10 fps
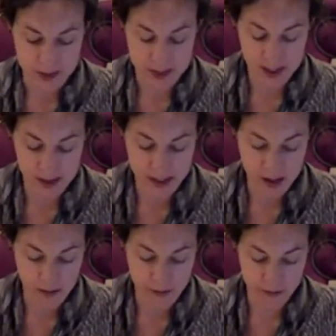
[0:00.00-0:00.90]
Suddenly
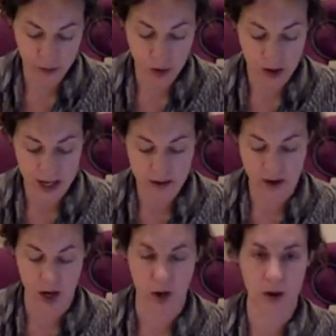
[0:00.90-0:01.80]
the floor gave
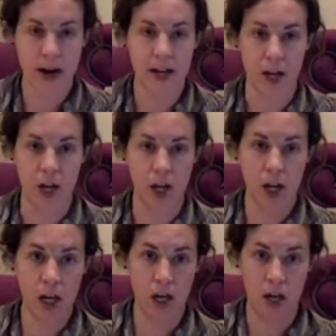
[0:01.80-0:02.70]
a great
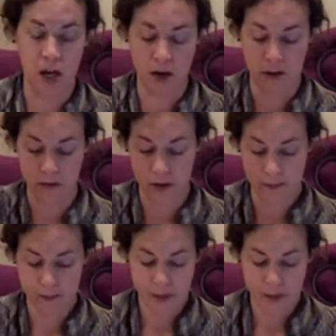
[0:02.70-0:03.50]
heave,